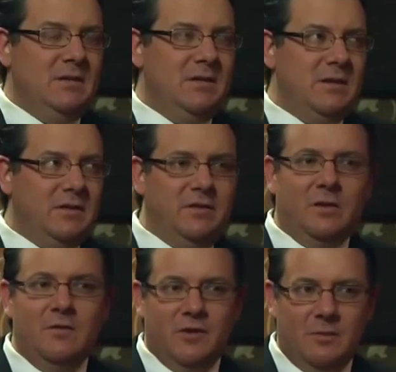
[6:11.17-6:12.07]
is it
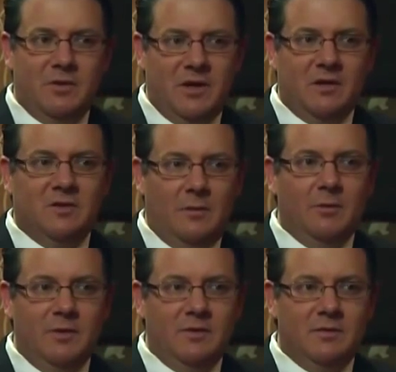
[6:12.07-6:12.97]
necessary for them to take
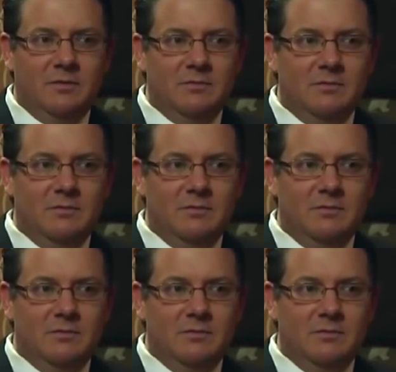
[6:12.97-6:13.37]
supplements?